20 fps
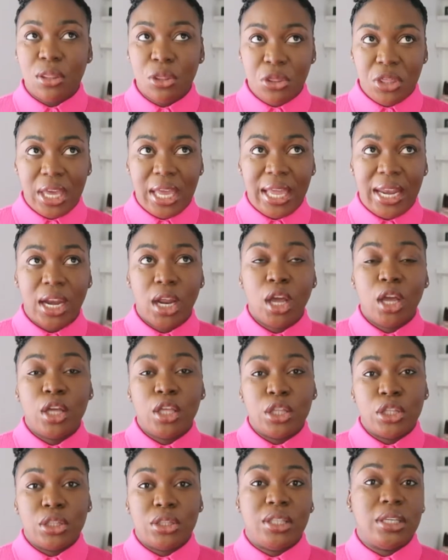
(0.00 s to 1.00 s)
than
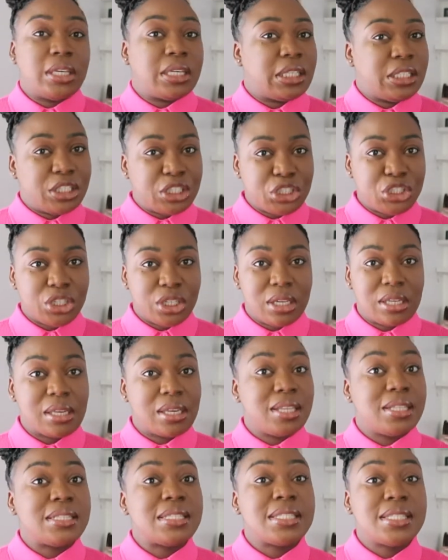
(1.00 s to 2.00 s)
the condition
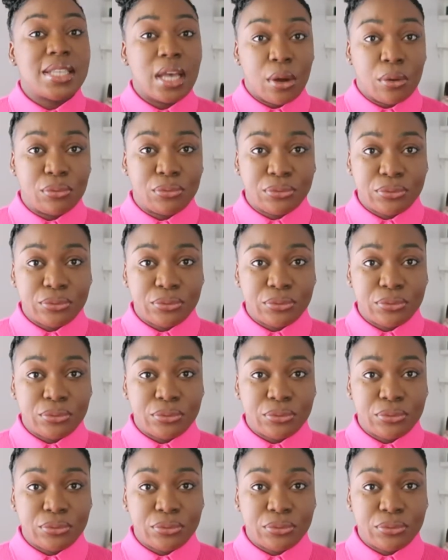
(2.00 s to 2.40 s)
itself.